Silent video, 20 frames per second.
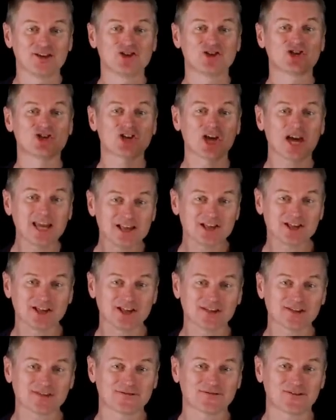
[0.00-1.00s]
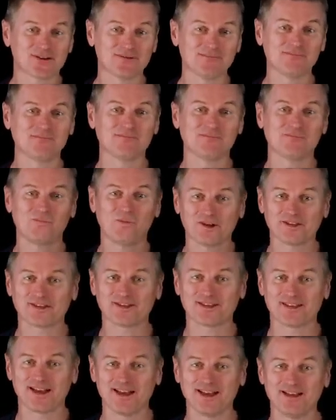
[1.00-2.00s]
changes from
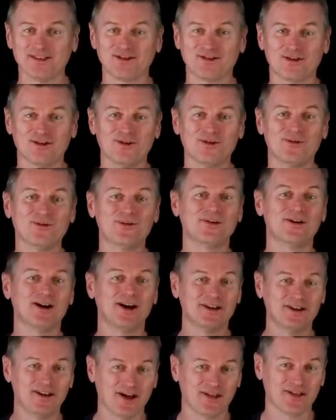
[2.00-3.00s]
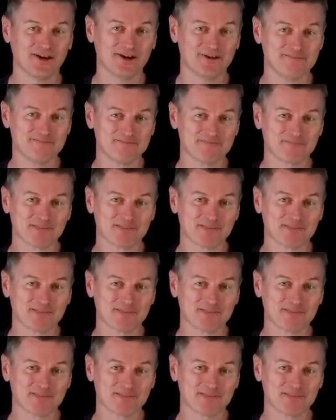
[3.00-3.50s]
one state to another.